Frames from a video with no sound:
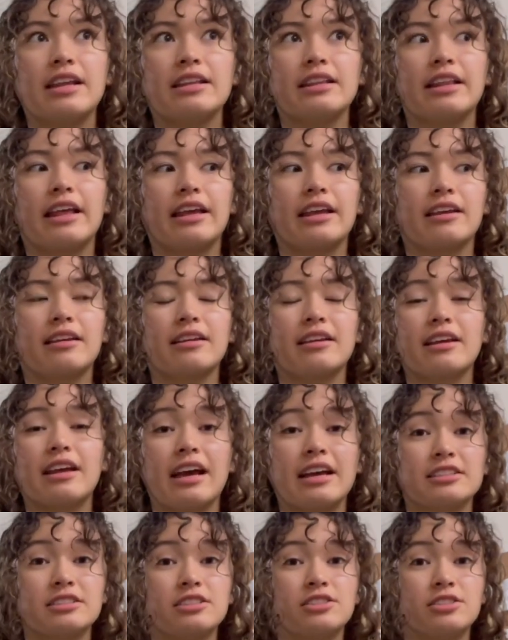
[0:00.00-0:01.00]
It
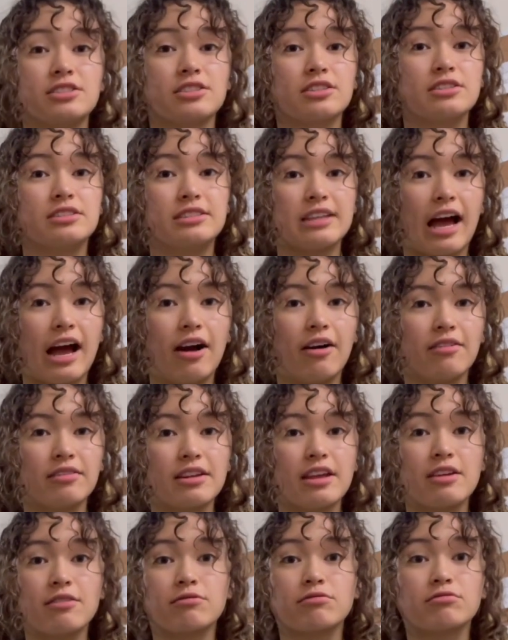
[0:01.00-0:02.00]
has such a good
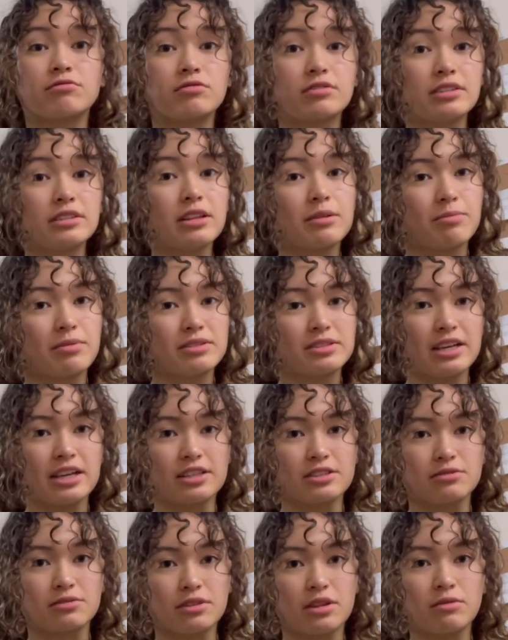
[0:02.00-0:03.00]
sound. It really
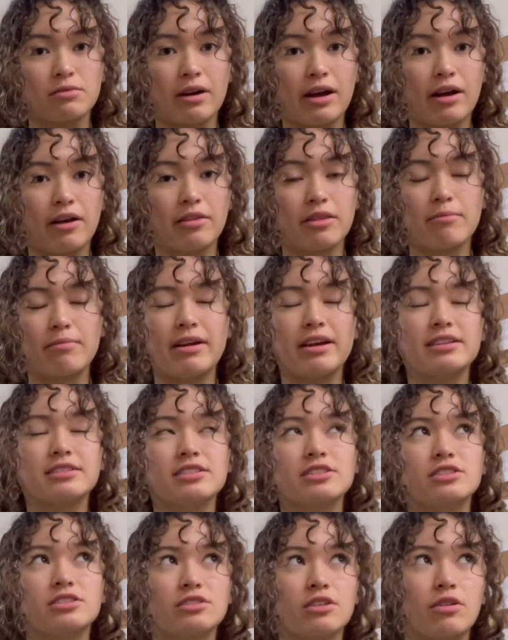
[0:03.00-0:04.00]
projects really well. The bass
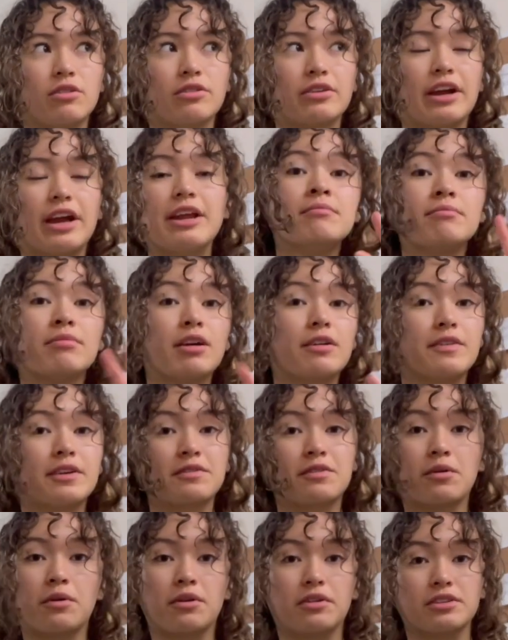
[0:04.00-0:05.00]
is so great.
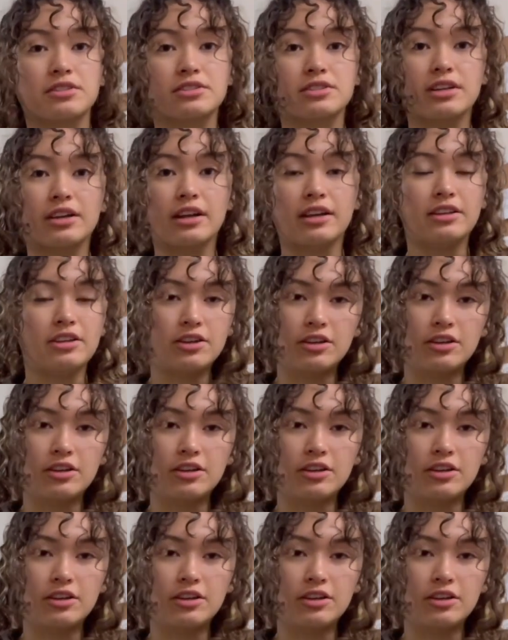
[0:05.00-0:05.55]
Perfect for orchestra.